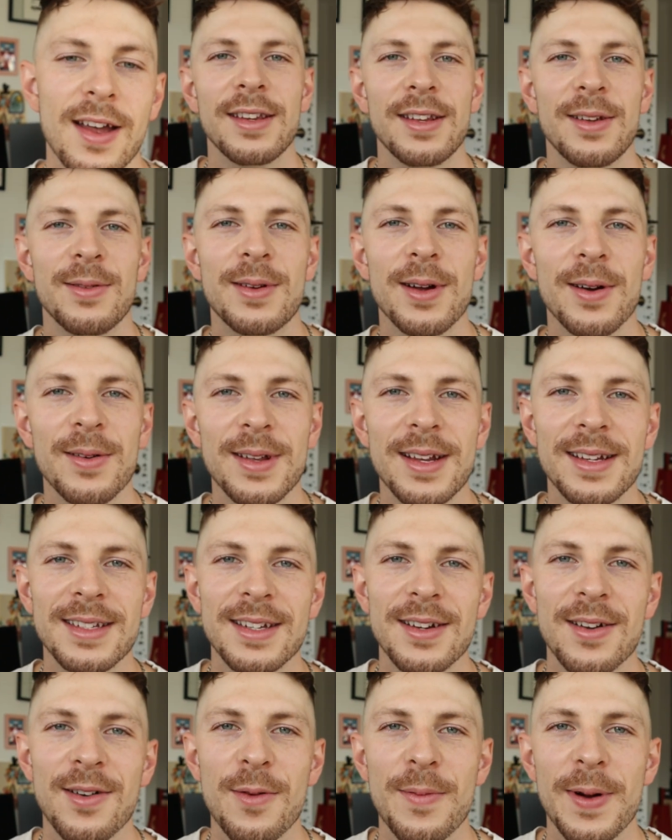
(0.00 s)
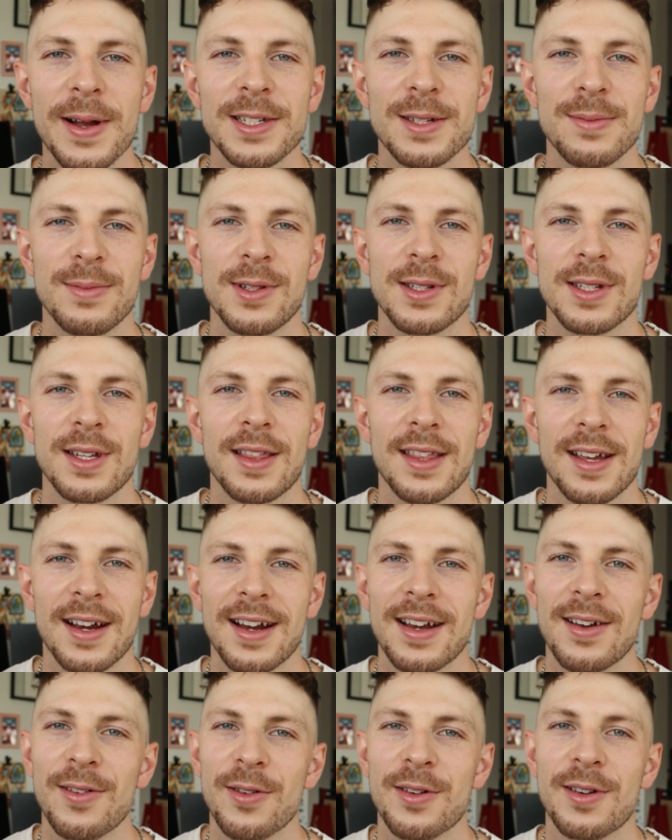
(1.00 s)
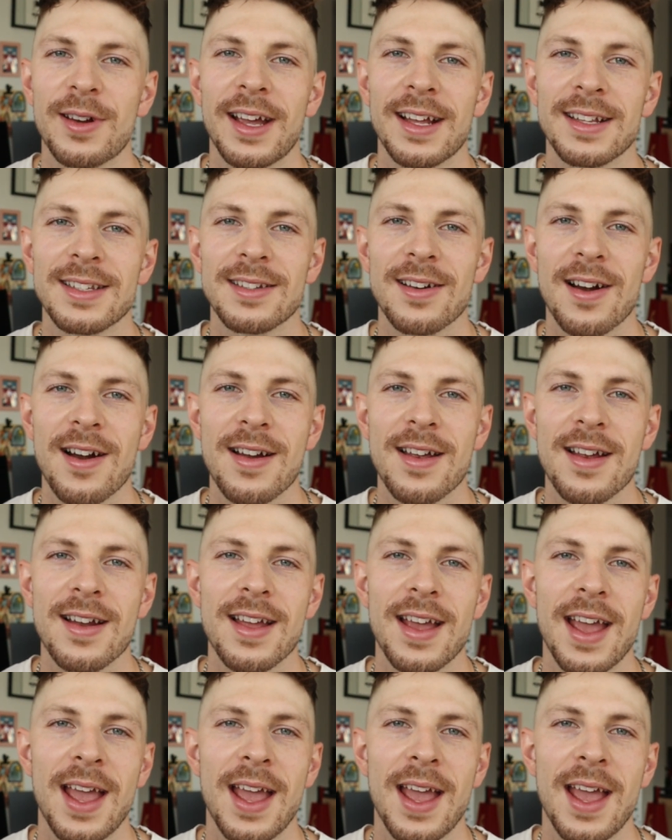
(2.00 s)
You don't need to know a bunch of music theory in order to get started.